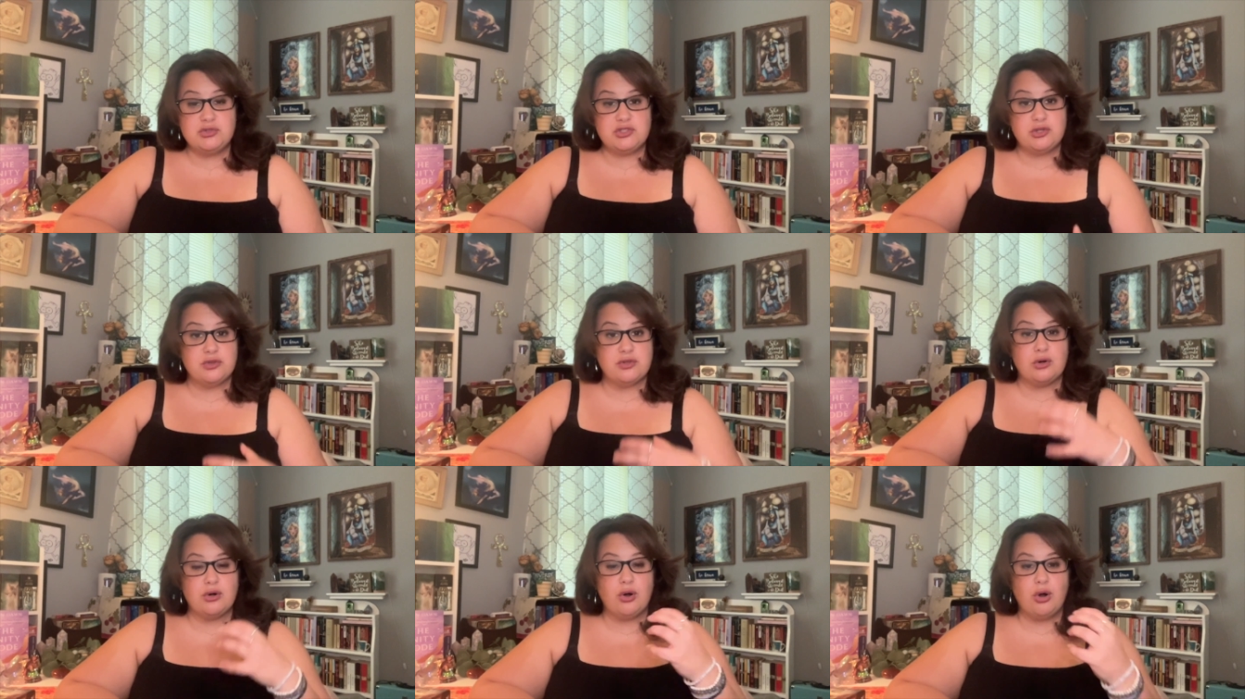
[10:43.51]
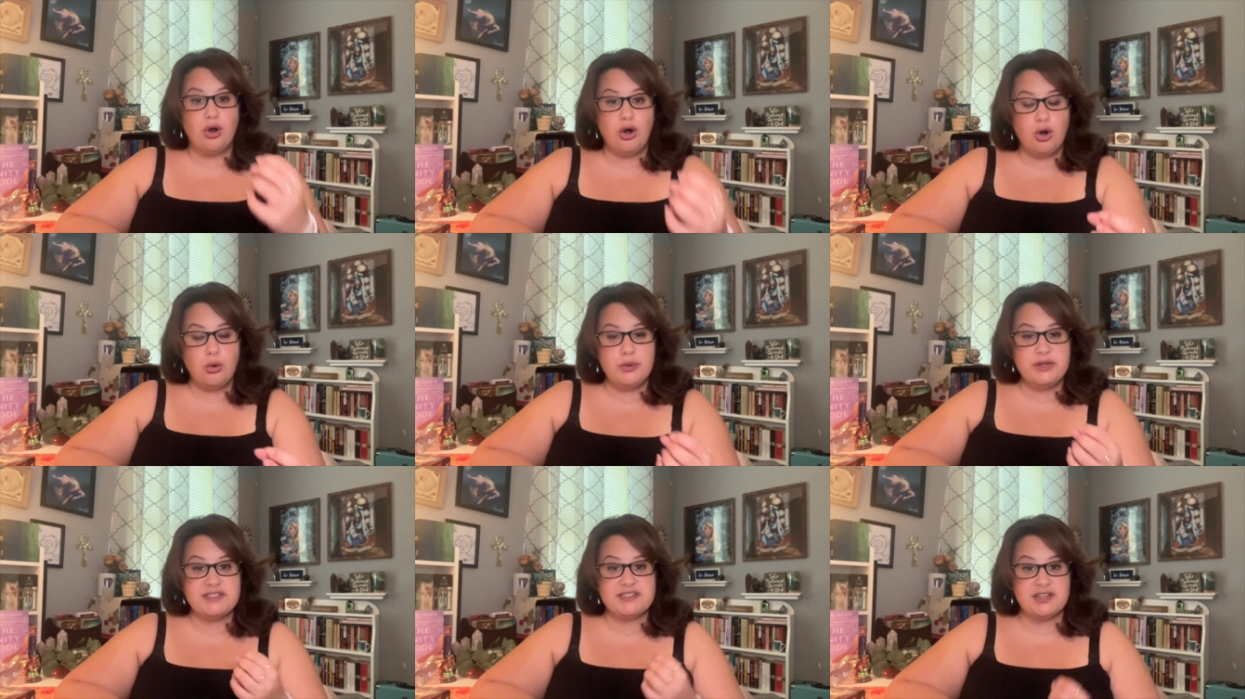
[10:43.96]
So they're
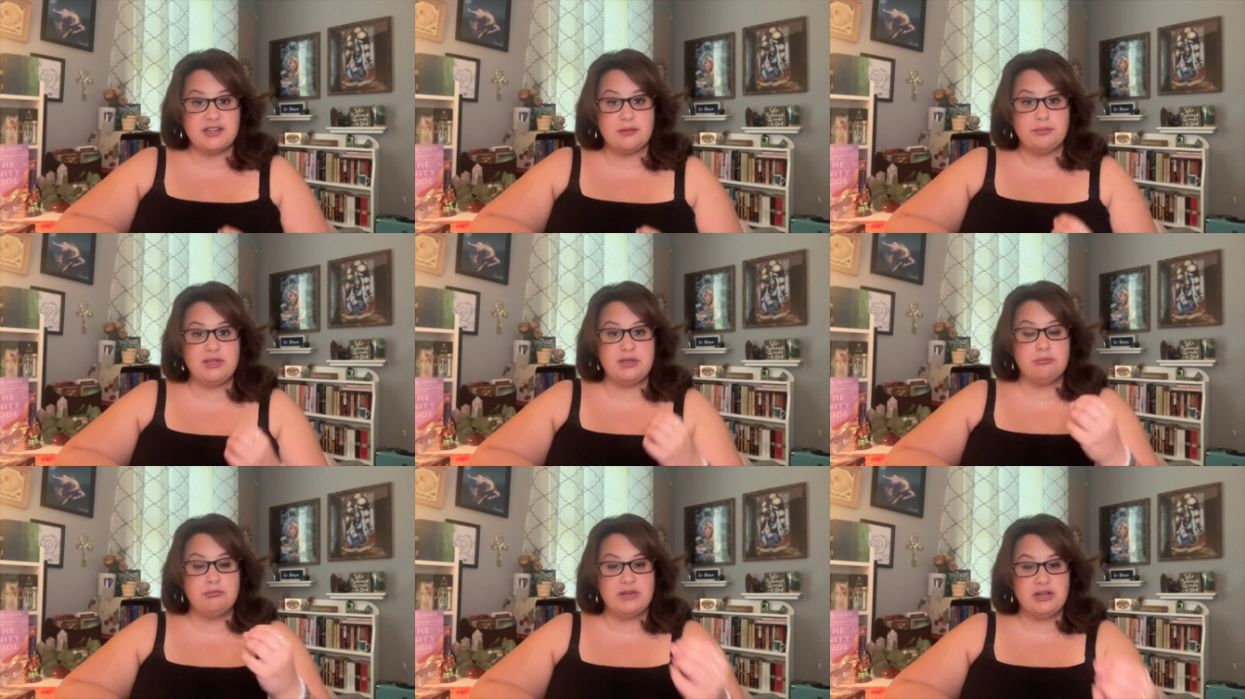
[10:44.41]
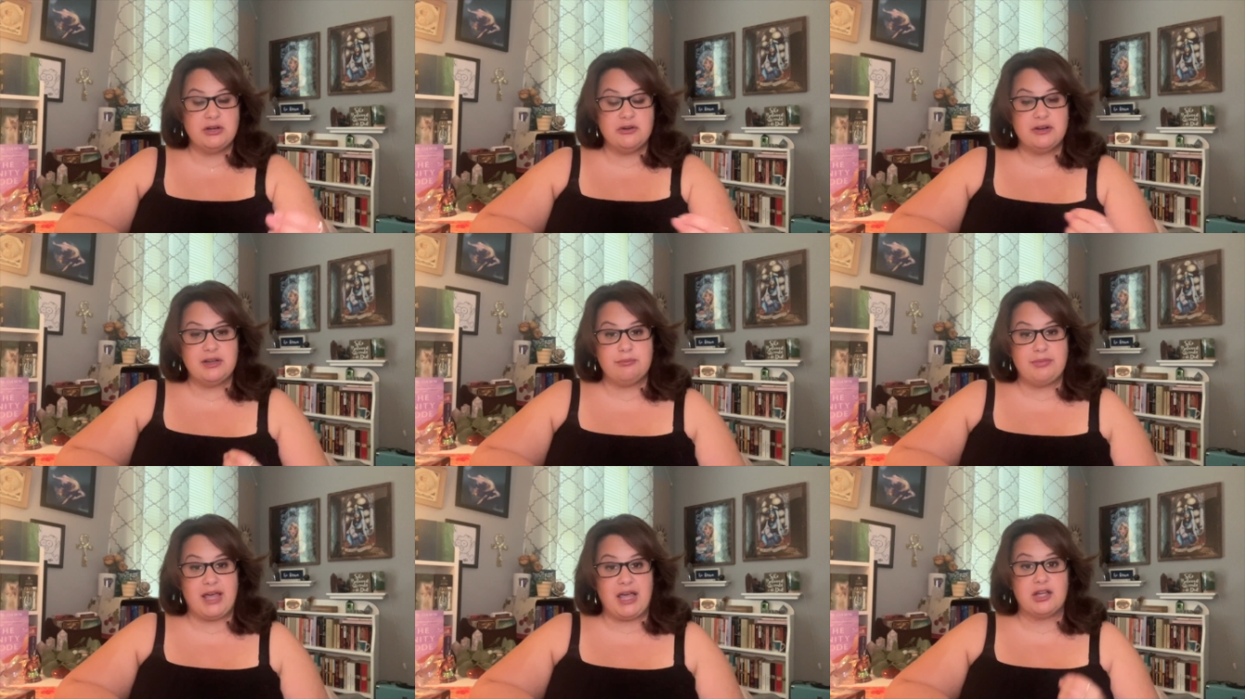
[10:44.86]
always going to be
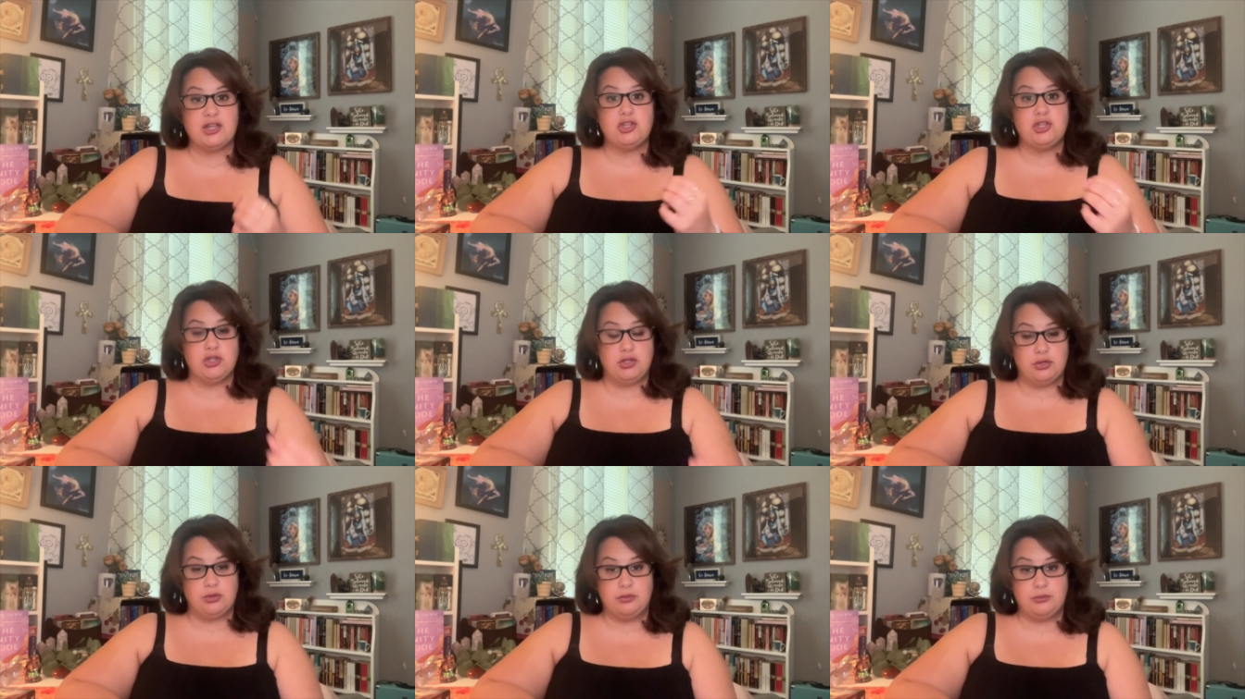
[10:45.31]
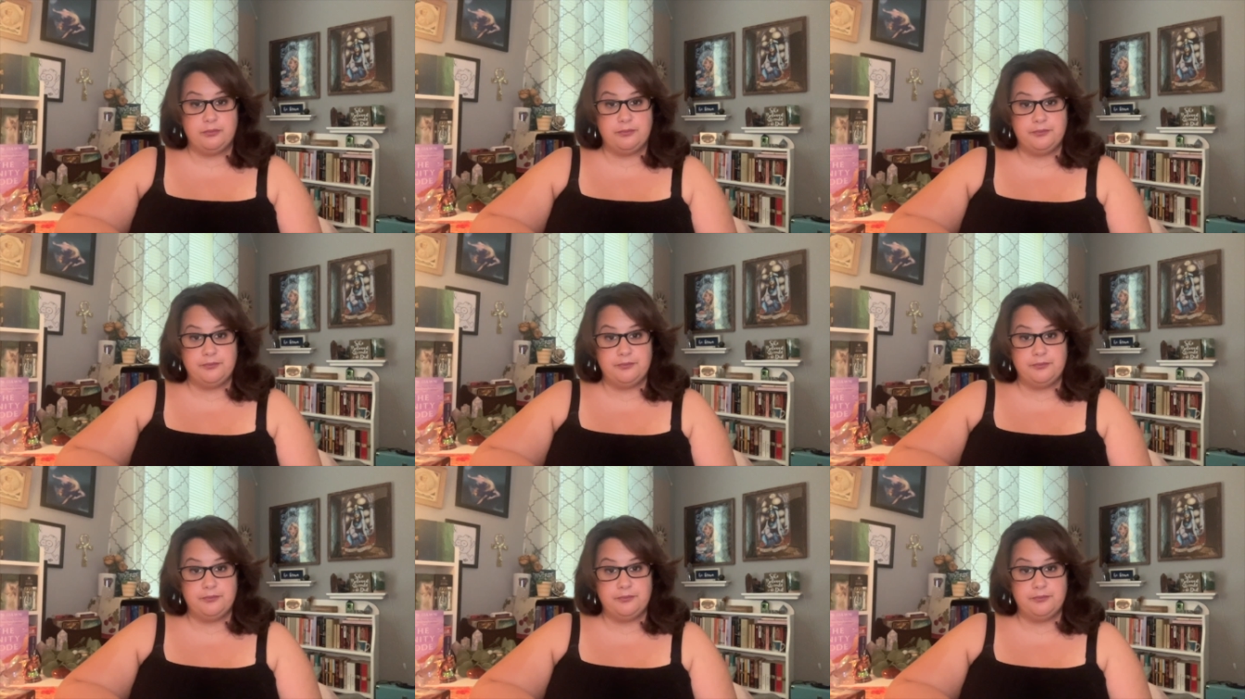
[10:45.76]
mirroring back you.